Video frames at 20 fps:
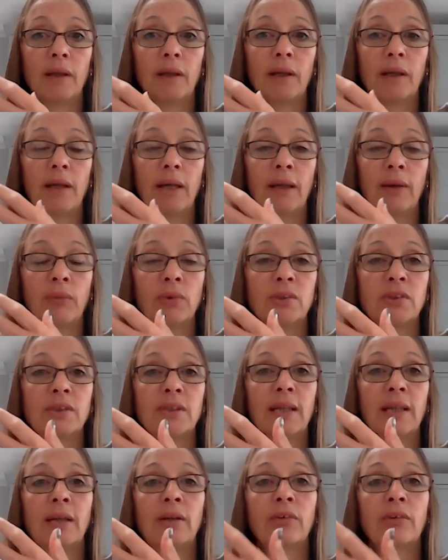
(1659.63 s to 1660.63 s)
it was
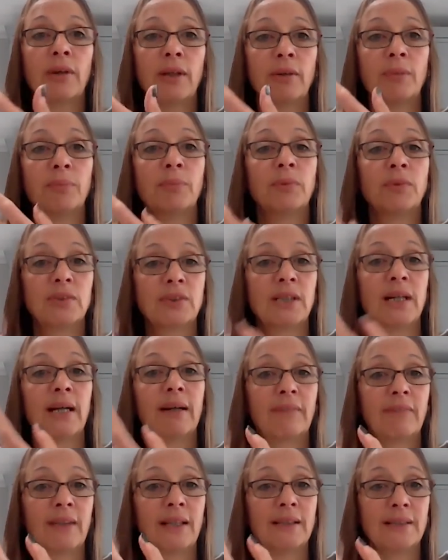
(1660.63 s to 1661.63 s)
incredible to
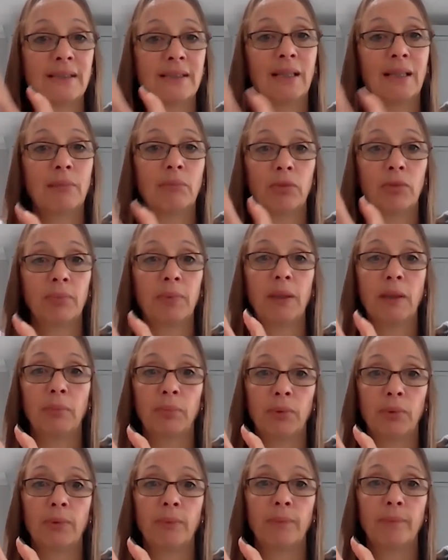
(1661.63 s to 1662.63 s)
have that team of
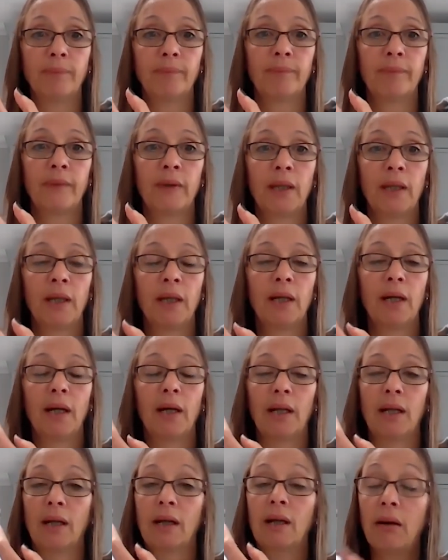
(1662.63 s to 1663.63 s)
people.
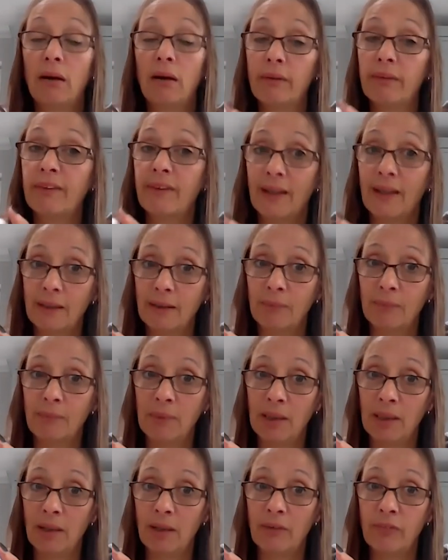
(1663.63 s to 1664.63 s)
And I can't thank them
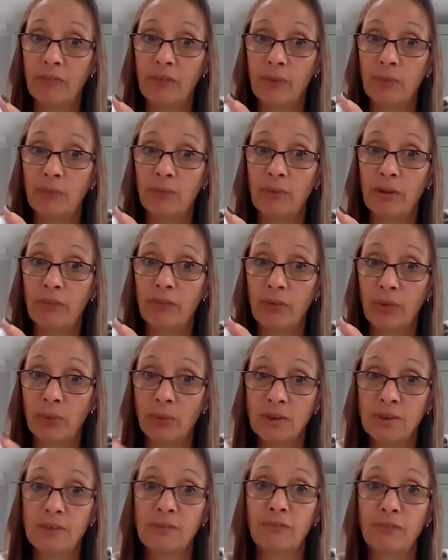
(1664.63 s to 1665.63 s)
enough. If it
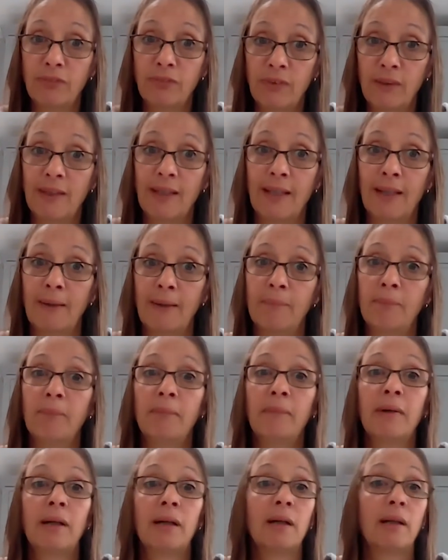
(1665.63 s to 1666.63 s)
wasn't for
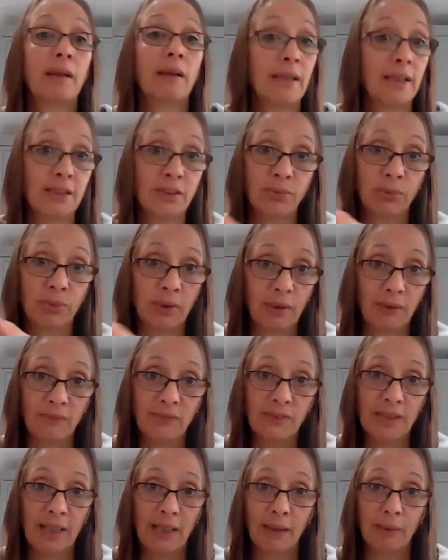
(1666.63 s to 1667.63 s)
them, this wouldn't have
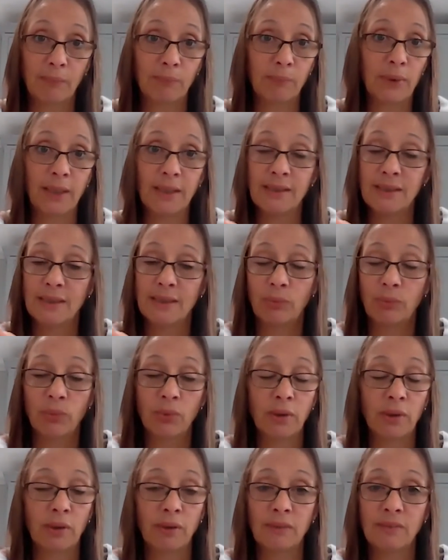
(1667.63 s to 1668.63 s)
taken place. It
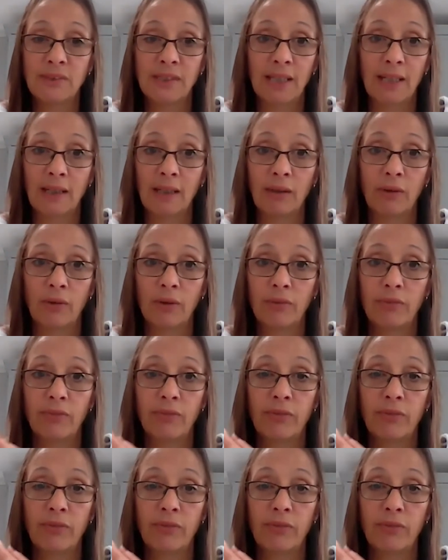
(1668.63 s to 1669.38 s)
wouldn't have taken off.